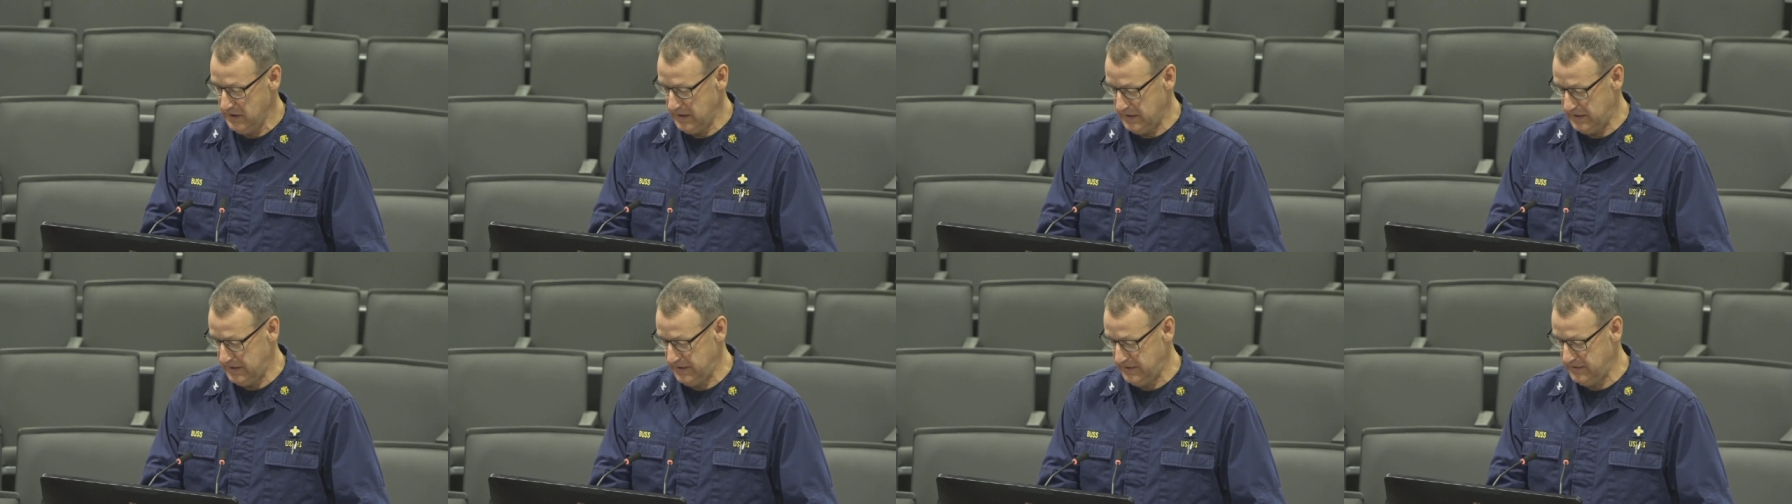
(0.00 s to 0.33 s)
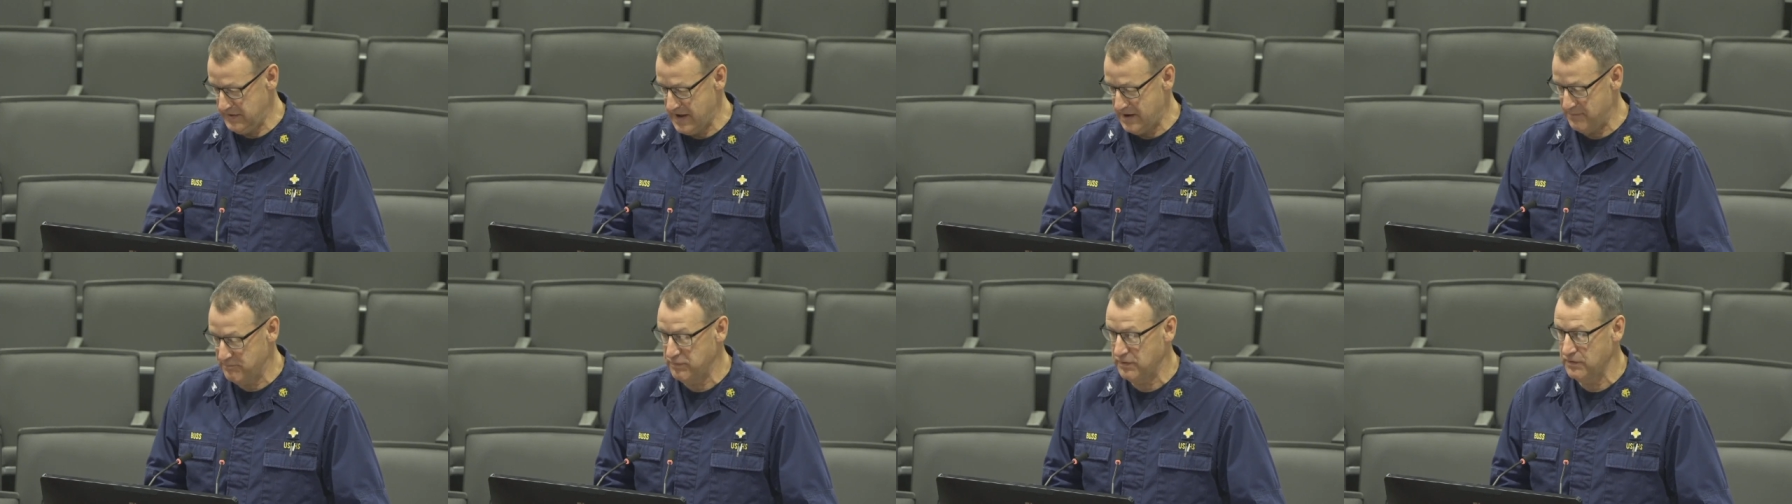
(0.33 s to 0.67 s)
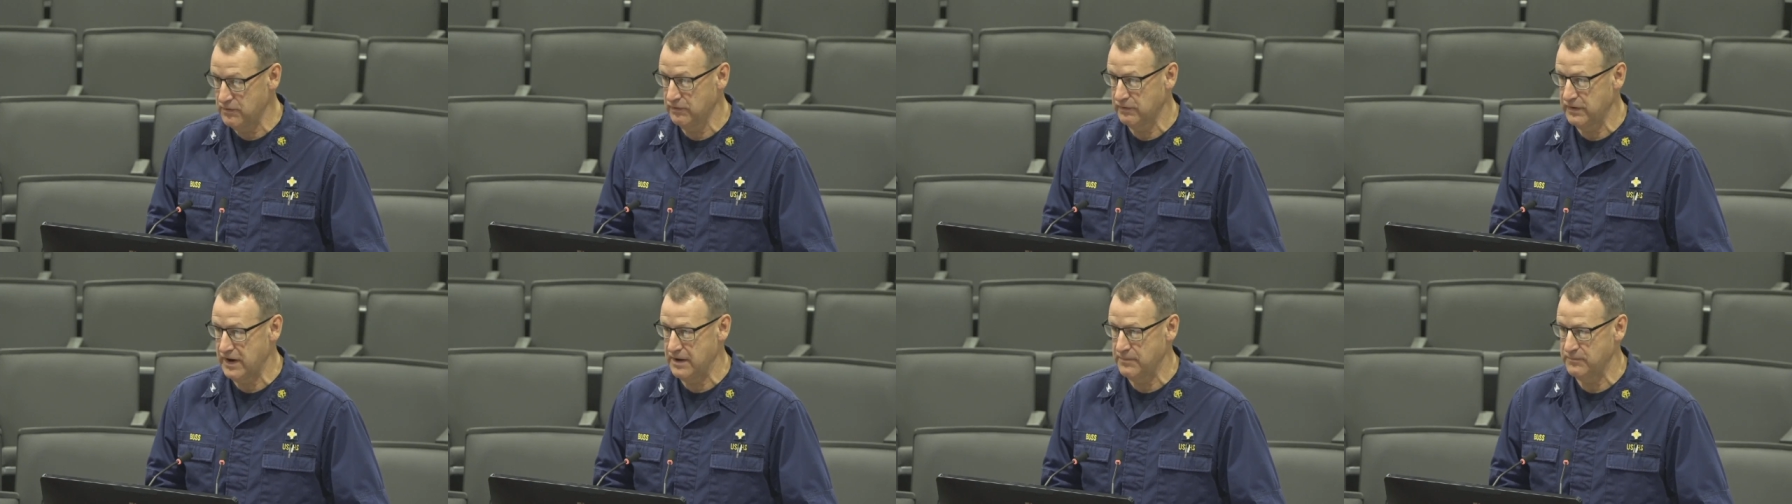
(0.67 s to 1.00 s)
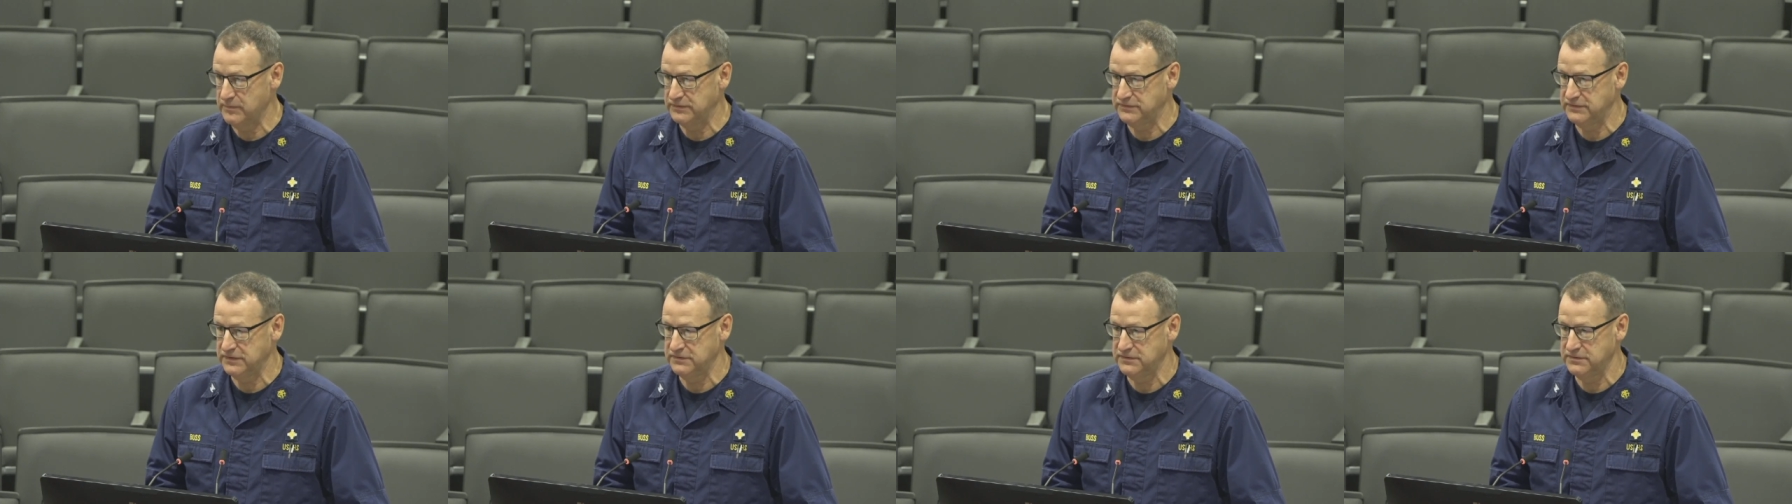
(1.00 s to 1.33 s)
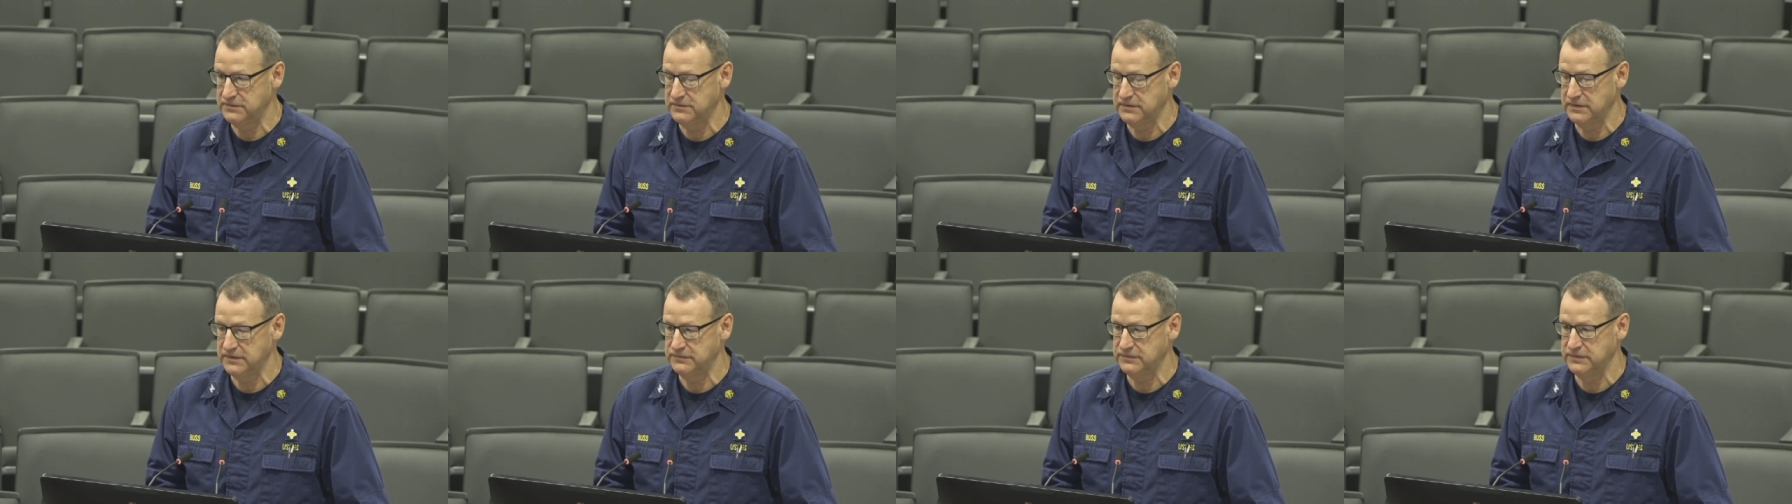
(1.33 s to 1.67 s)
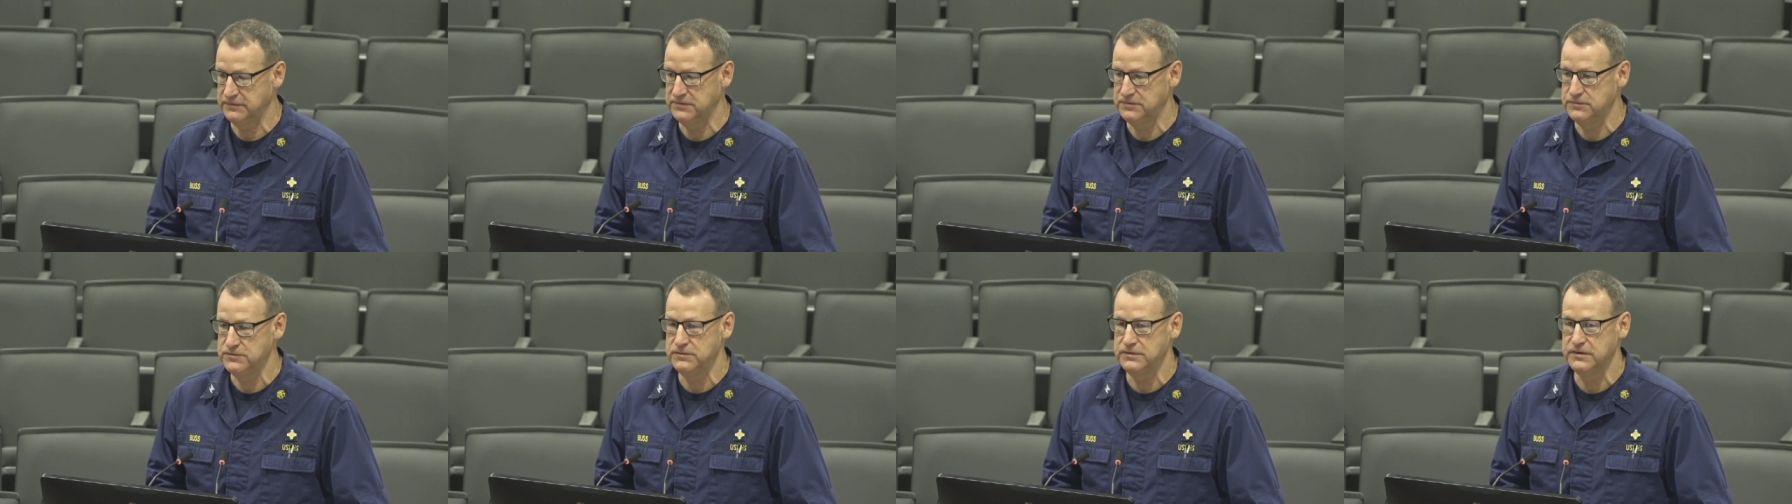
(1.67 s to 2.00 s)
And in that program, it's
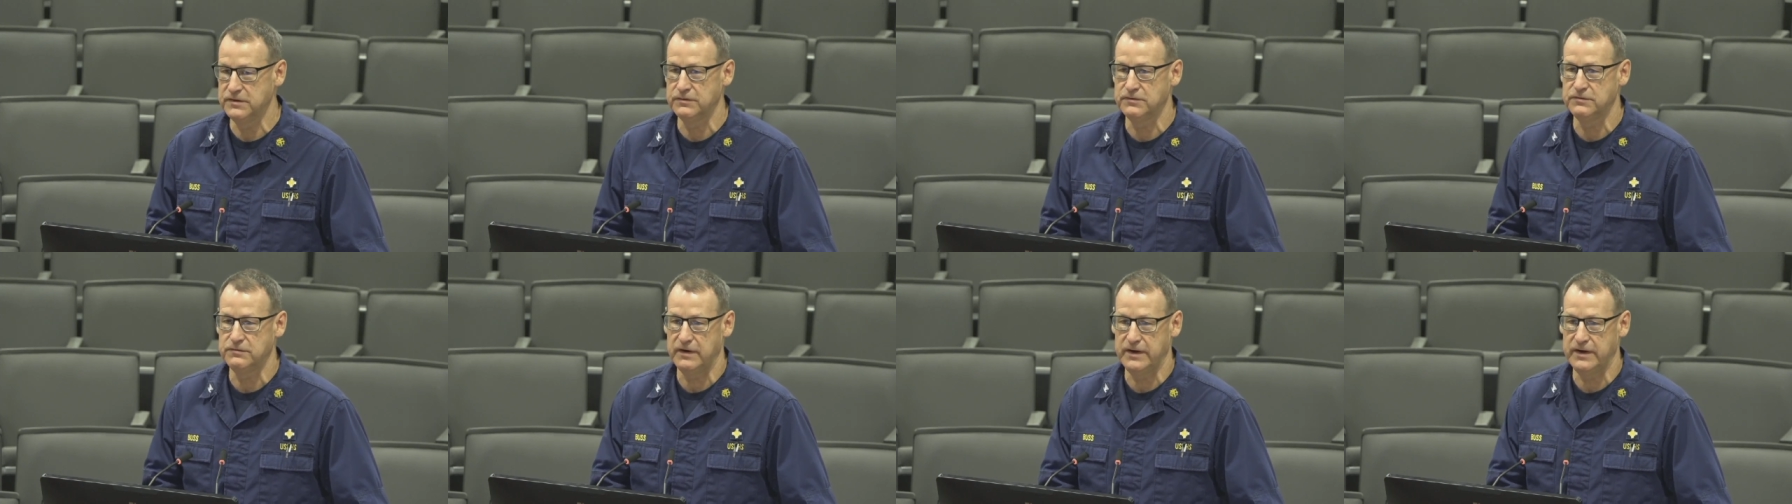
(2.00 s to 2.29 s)
a two-year